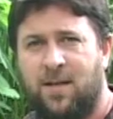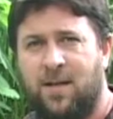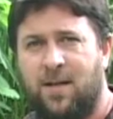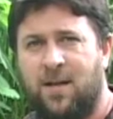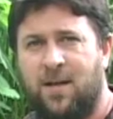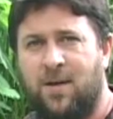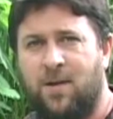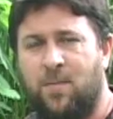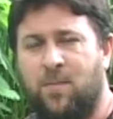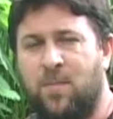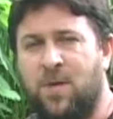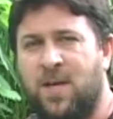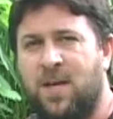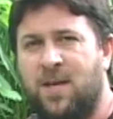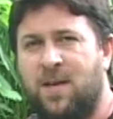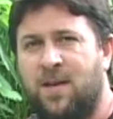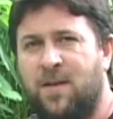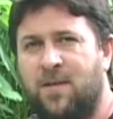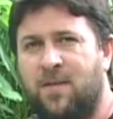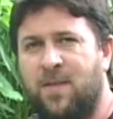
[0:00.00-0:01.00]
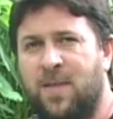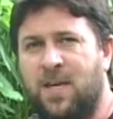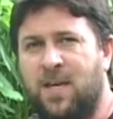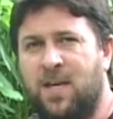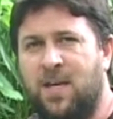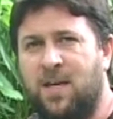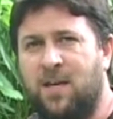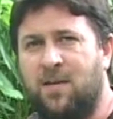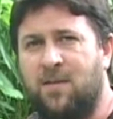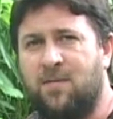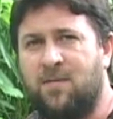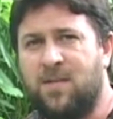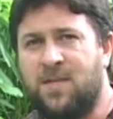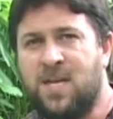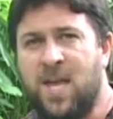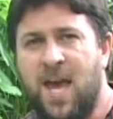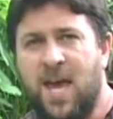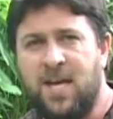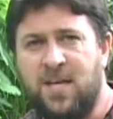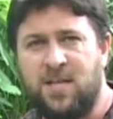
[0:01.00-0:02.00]
um, the
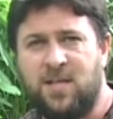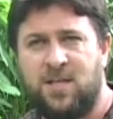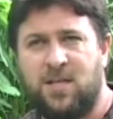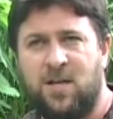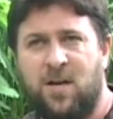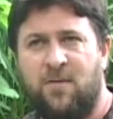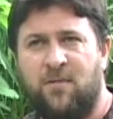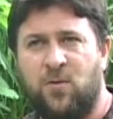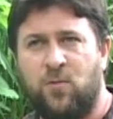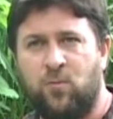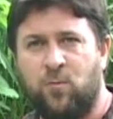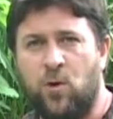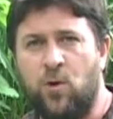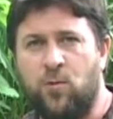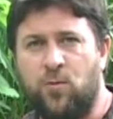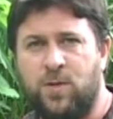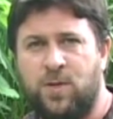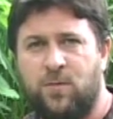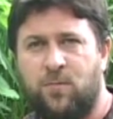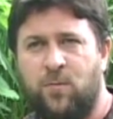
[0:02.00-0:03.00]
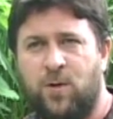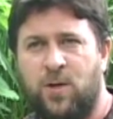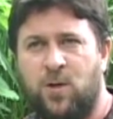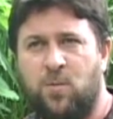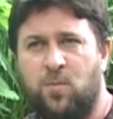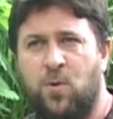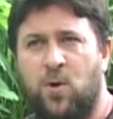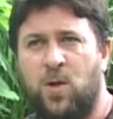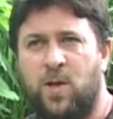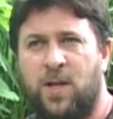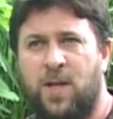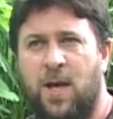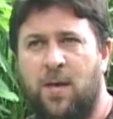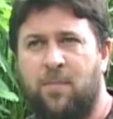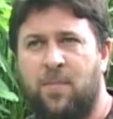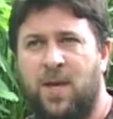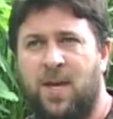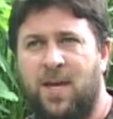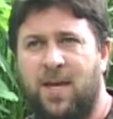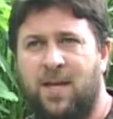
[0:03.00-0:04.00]
taste of a root when you pull it up
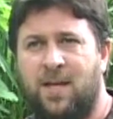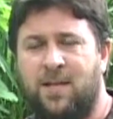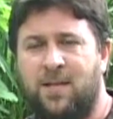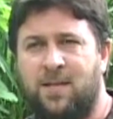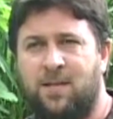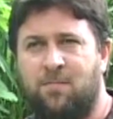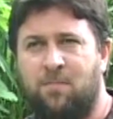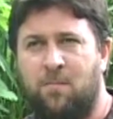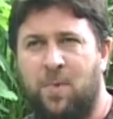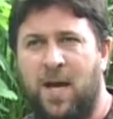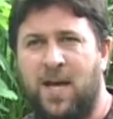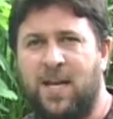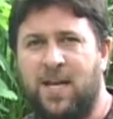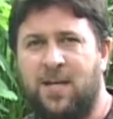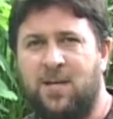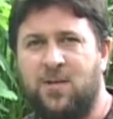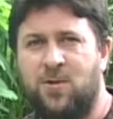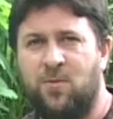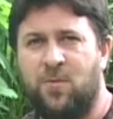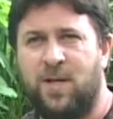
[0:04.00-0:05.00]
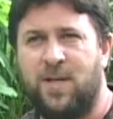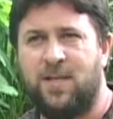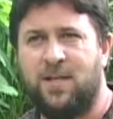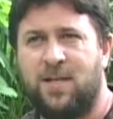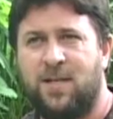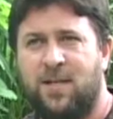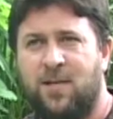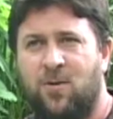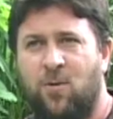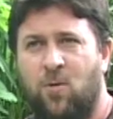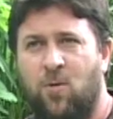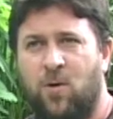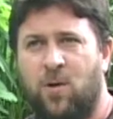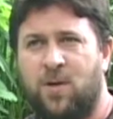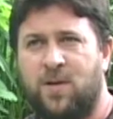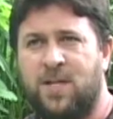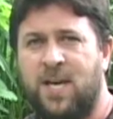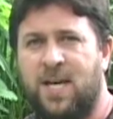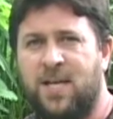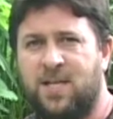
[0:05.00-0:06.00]
and bite into it
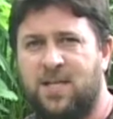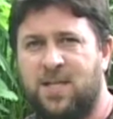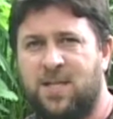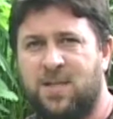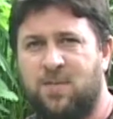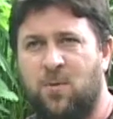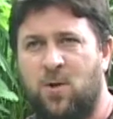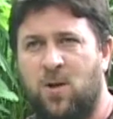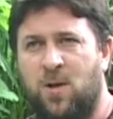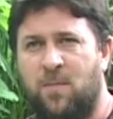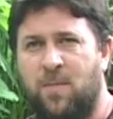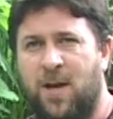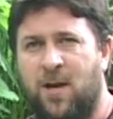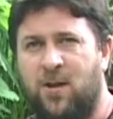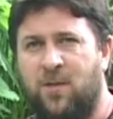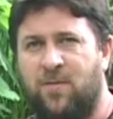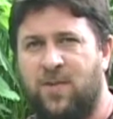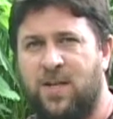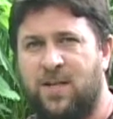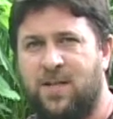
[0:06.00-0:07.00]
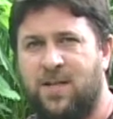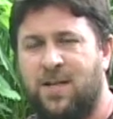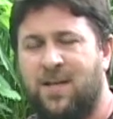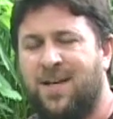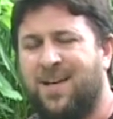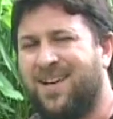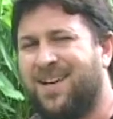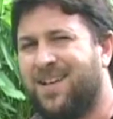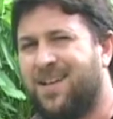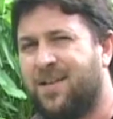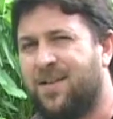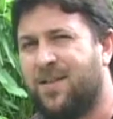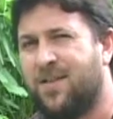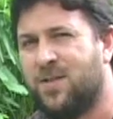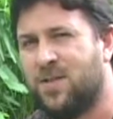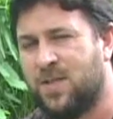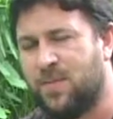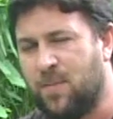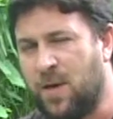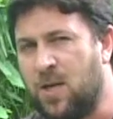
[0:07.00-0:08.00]
or taste a small amount of it.
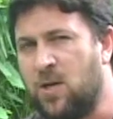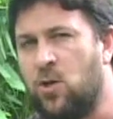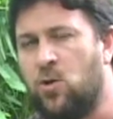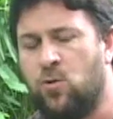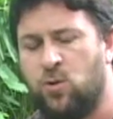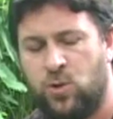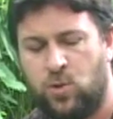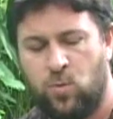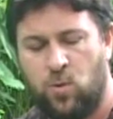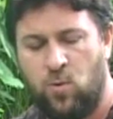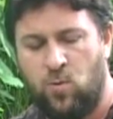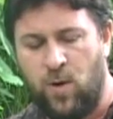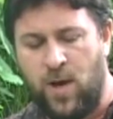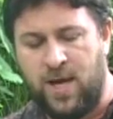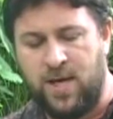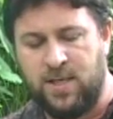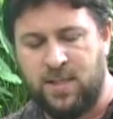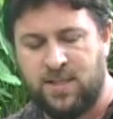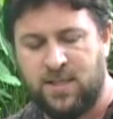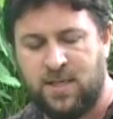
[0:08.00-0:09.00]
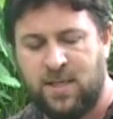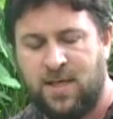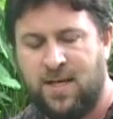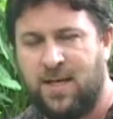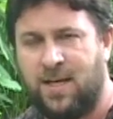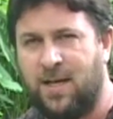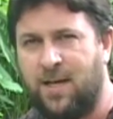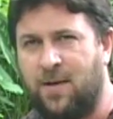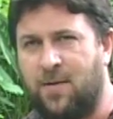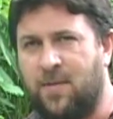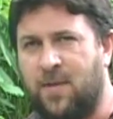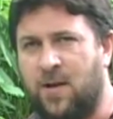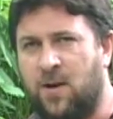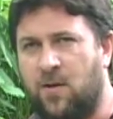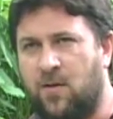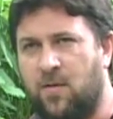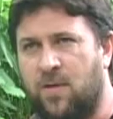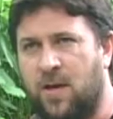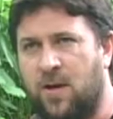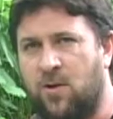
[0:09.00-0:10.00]
There's some unusual ways uh, that,
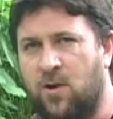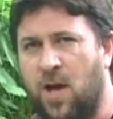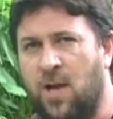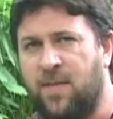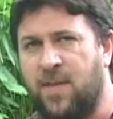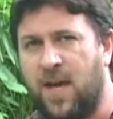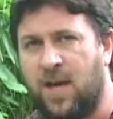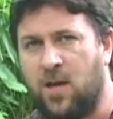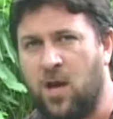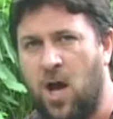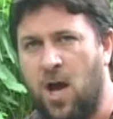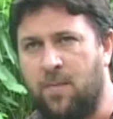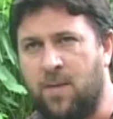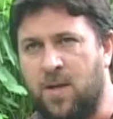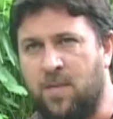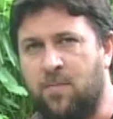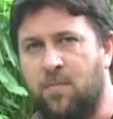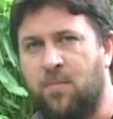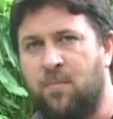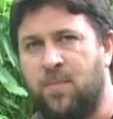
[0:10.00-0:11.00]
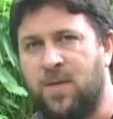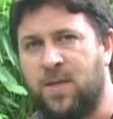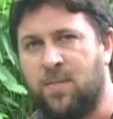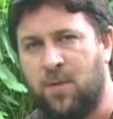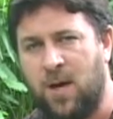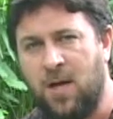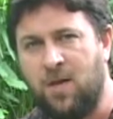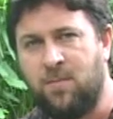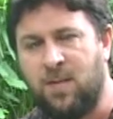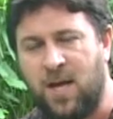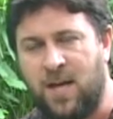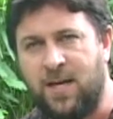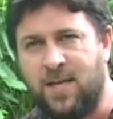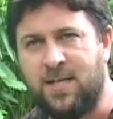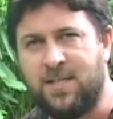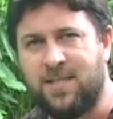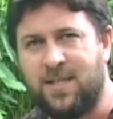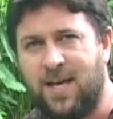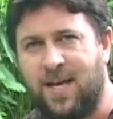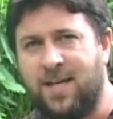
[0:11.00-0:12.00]
are, that are not that common, but the bottom line
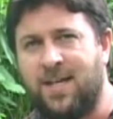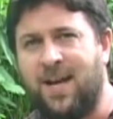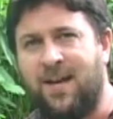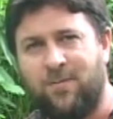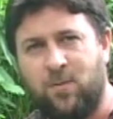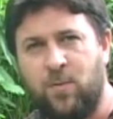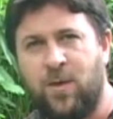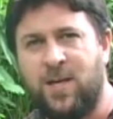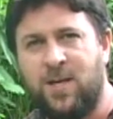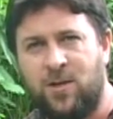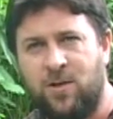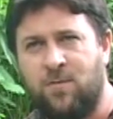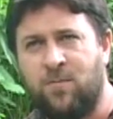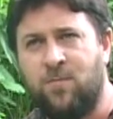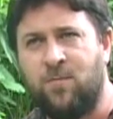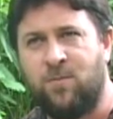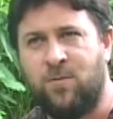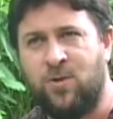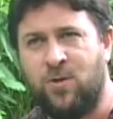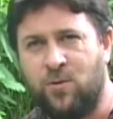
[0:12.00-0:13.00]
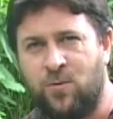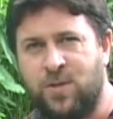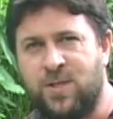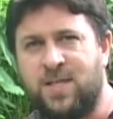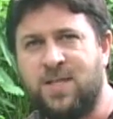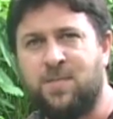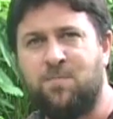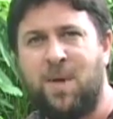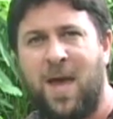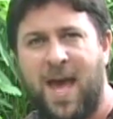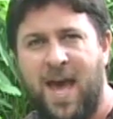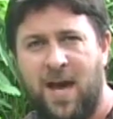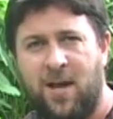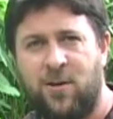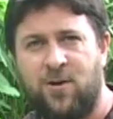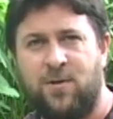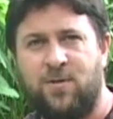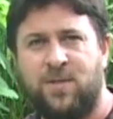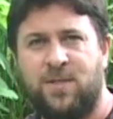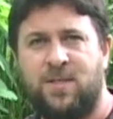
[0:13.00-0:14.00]
is that everybody uses
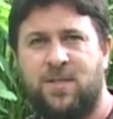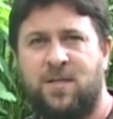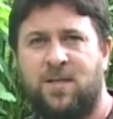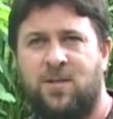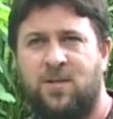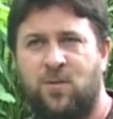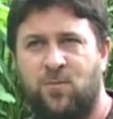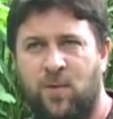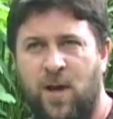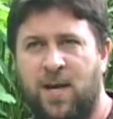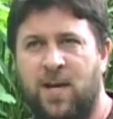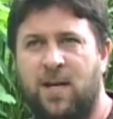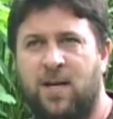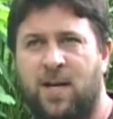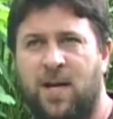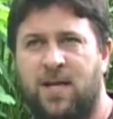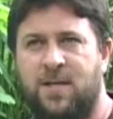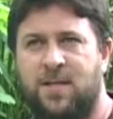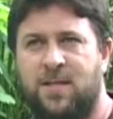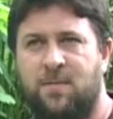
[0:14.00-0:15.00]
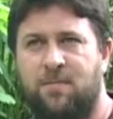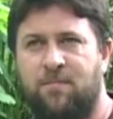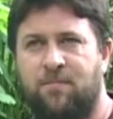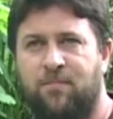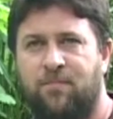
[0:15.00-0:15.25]
patterns to recognize them.